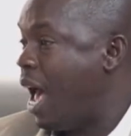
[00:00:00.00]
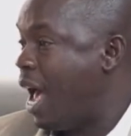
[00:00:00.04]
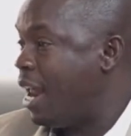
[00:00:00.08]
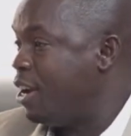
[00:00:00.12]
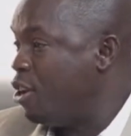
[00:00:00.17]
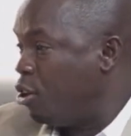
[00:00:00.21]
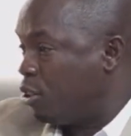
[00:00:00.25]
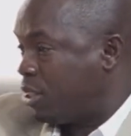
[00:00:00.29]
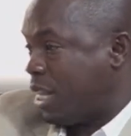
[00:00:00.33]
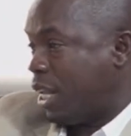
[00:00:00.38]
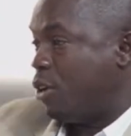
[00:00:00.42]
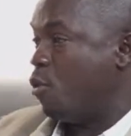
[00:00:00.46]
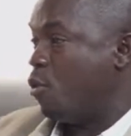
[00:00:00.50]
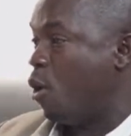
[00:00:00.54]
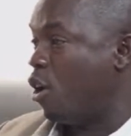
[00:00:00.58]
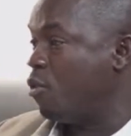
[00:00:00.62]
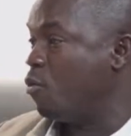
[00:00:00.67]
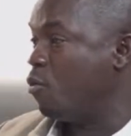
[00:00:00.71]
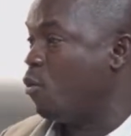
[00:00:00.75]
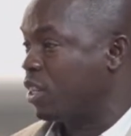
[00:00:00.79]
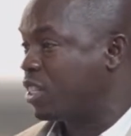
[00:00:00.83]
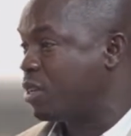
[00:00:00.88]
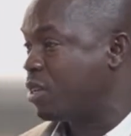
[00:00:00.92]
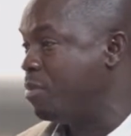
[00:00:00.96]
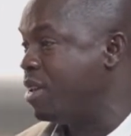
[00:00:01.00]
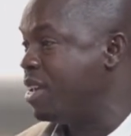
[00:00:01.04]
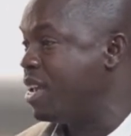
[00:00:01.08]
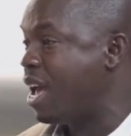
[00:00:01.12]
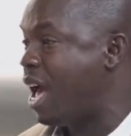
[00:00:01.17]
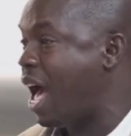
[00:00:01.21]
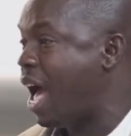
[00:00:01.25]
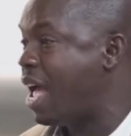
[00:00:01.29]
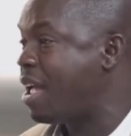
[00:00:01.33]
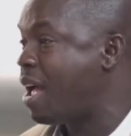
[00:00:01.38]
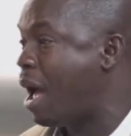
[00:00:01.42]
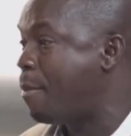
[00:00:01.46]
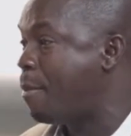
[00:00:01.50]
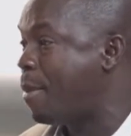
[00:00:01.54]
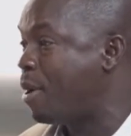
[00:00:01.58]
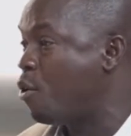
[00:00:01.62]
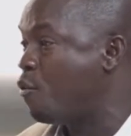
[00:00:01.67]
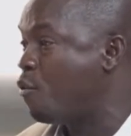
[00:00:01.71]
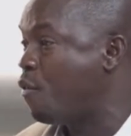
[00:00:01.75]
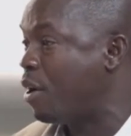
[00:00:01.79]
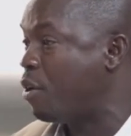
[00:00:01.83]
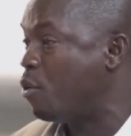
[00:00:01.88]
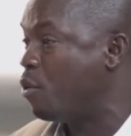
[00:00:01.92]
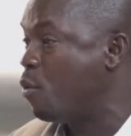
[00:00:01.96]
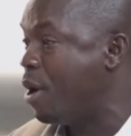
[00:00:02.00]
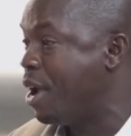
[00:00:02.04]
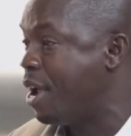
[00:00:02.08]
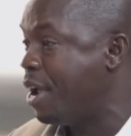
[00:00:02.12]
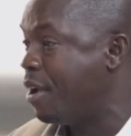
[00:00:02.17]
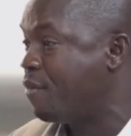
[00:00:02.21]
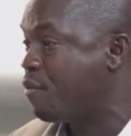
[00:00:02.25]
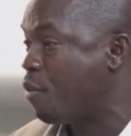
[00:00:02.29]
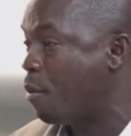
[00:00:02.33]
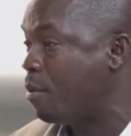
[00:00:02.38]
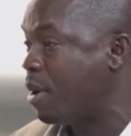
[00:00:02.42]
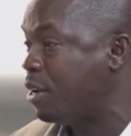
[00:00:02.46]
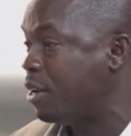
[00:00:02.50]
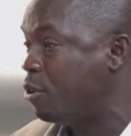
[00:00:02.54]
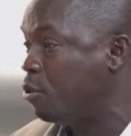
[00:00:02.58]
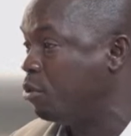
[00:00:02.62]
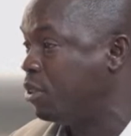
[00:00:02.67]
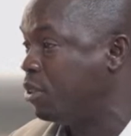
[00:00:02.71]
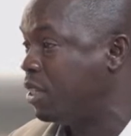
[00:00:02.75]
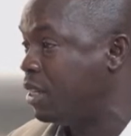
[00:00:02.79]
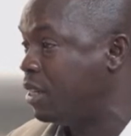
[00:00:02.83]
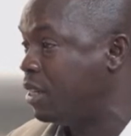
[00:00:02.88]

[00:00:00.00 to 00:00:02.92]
I didn't know what to me, I'm an over away from the duty.